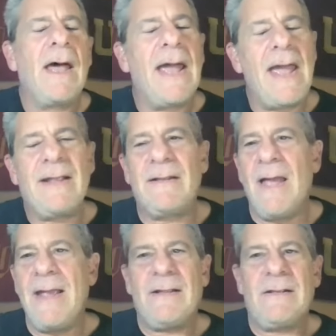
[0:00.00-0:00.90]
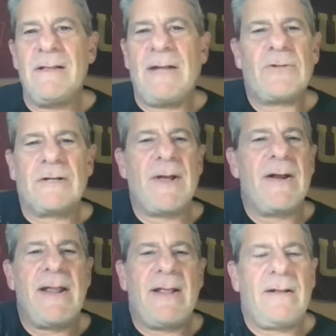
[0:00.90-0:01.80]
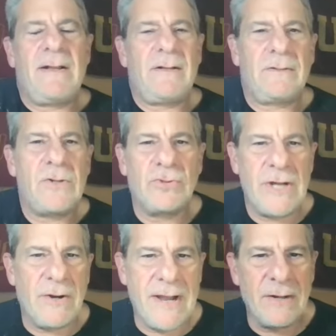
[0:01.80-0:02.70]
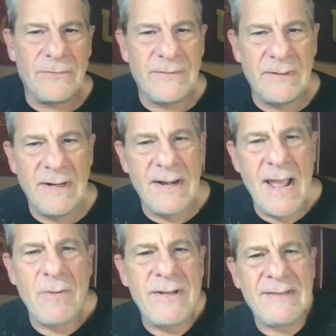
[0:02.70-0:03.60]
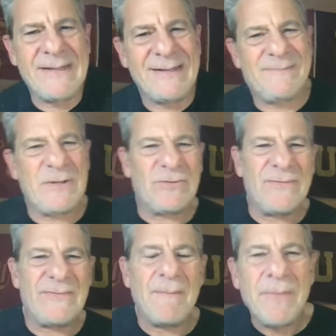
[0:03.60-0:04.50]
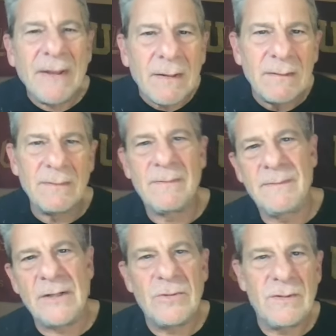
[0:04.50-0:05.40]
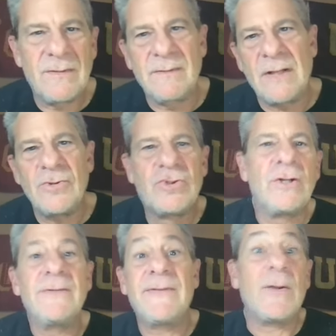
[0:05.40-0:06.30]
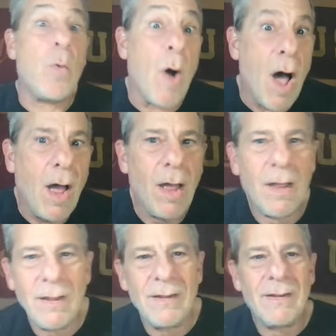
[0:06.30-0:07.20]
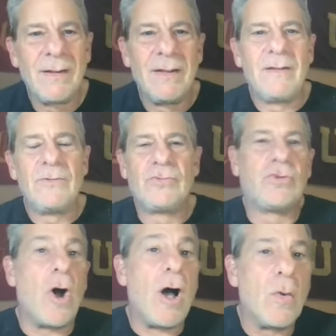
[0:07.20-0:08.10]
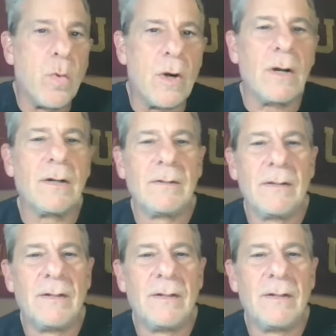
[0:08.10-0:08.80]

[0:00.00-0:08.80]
I talked about Coach Eric Henderson and how he has that special something, that je ne sais quoi, dog work.